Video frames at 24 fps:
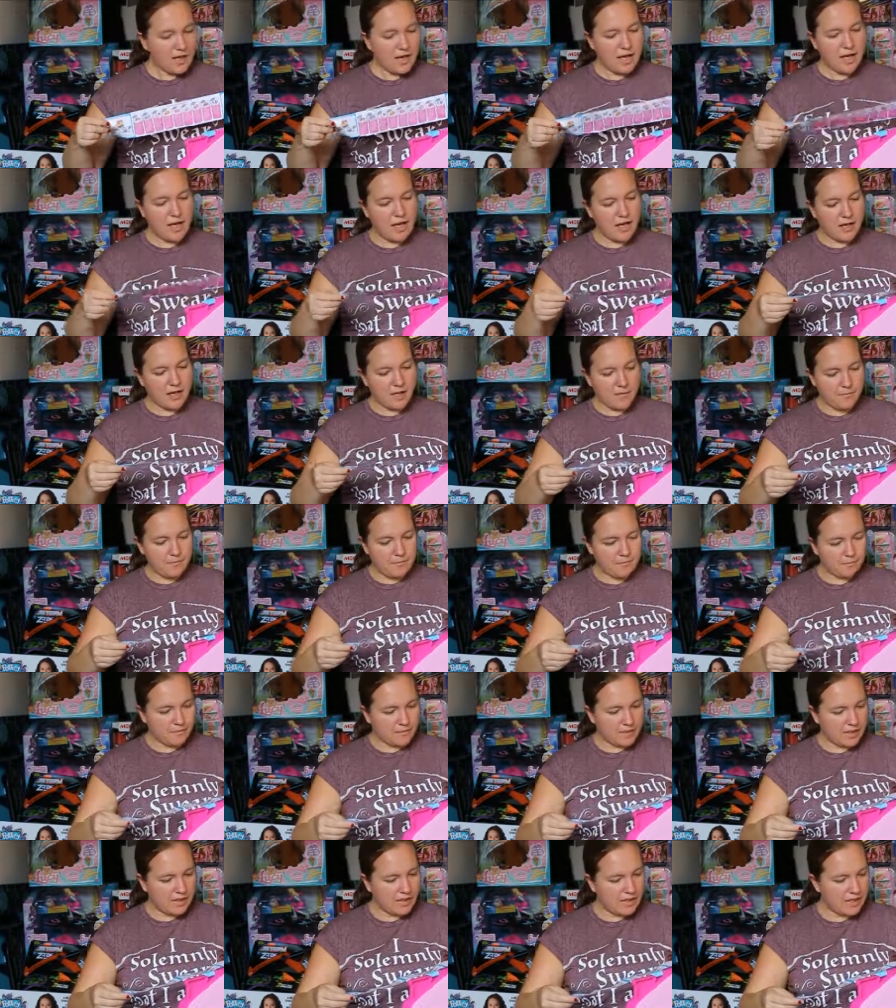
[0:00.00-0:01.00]

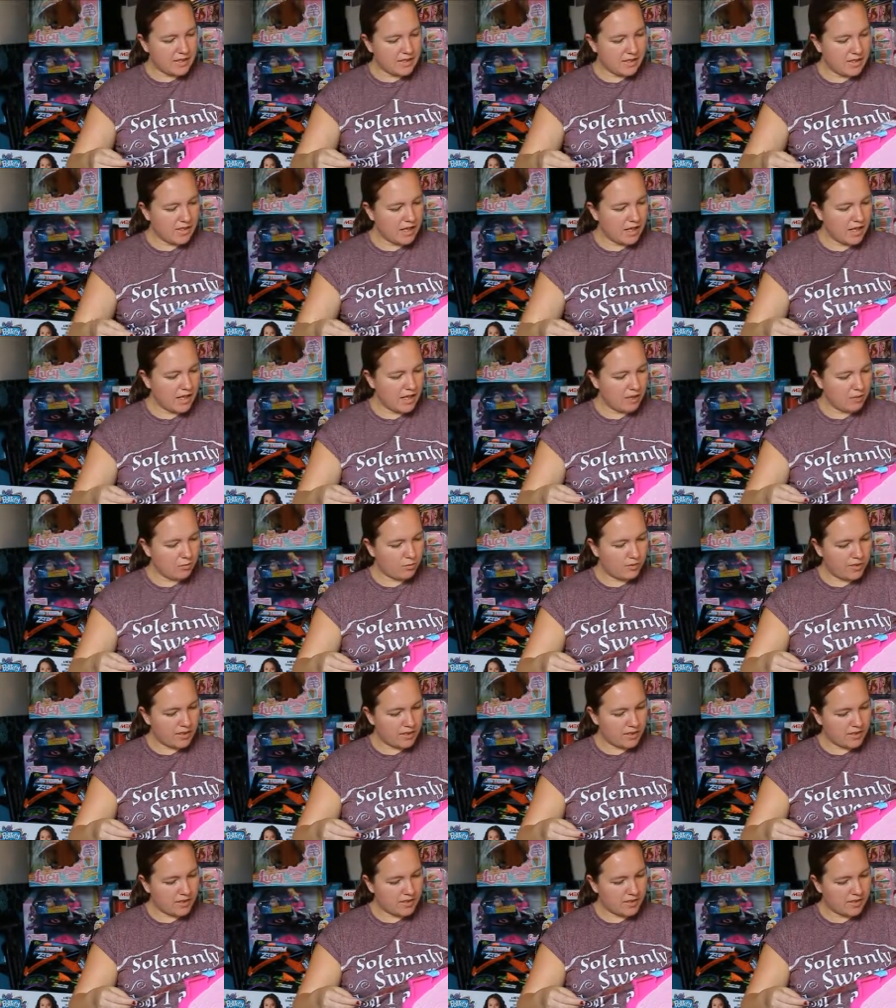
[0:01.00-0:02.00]
Um, let's see how
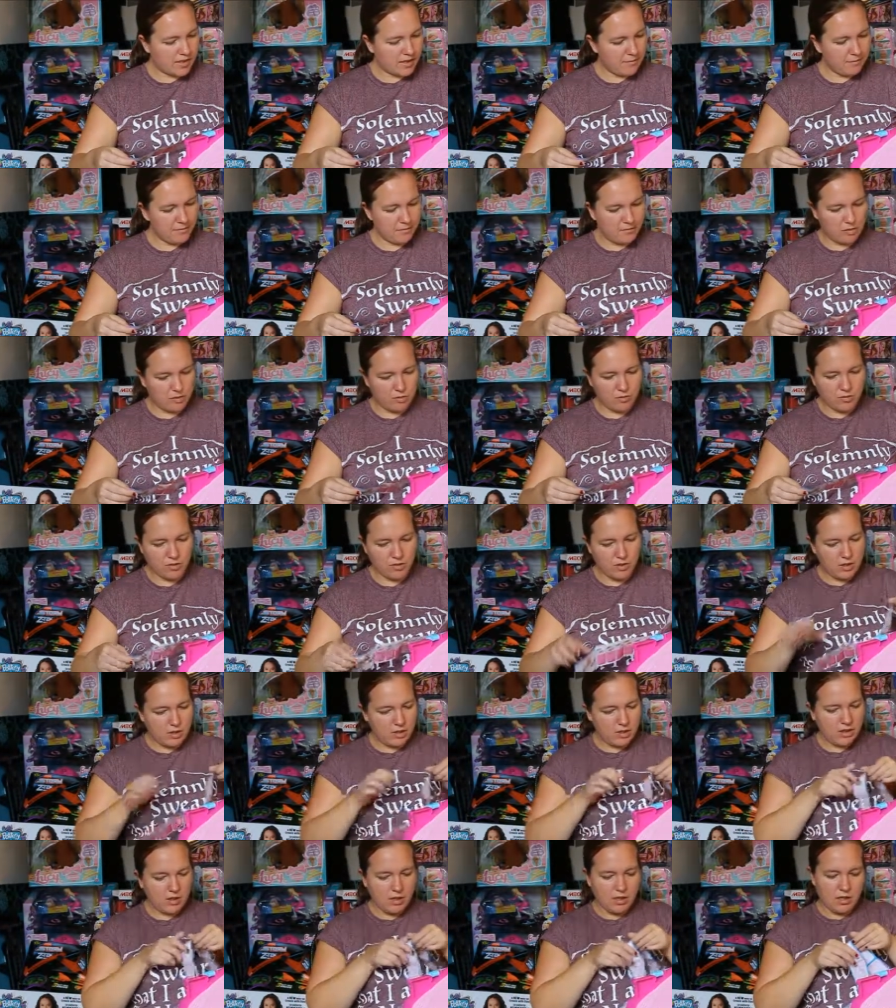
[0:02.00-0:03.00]
we assemble
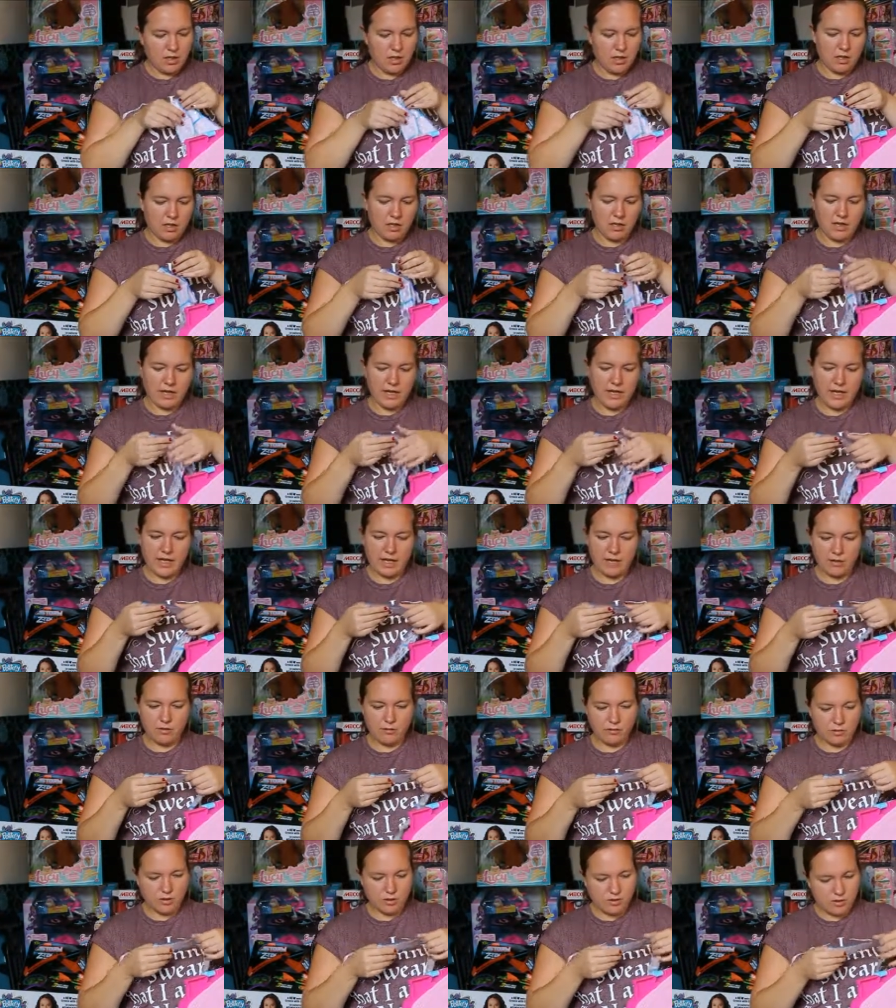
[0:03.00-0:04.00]
our
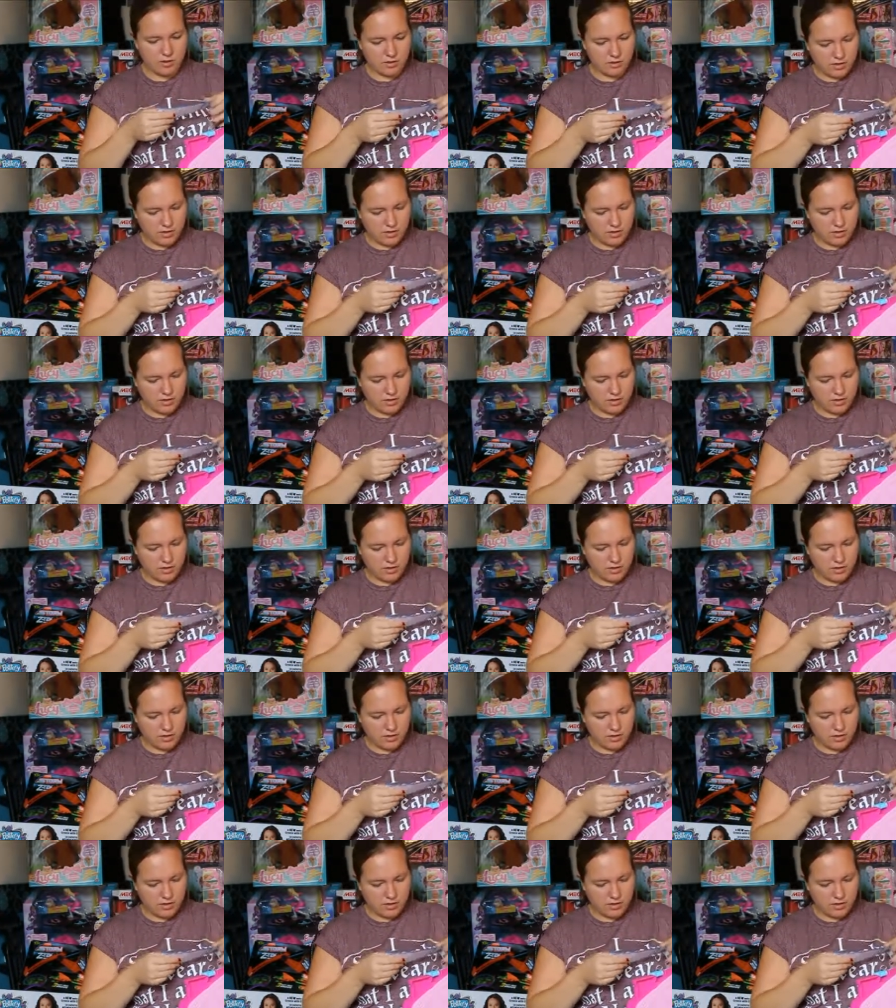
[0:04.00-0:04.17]
house.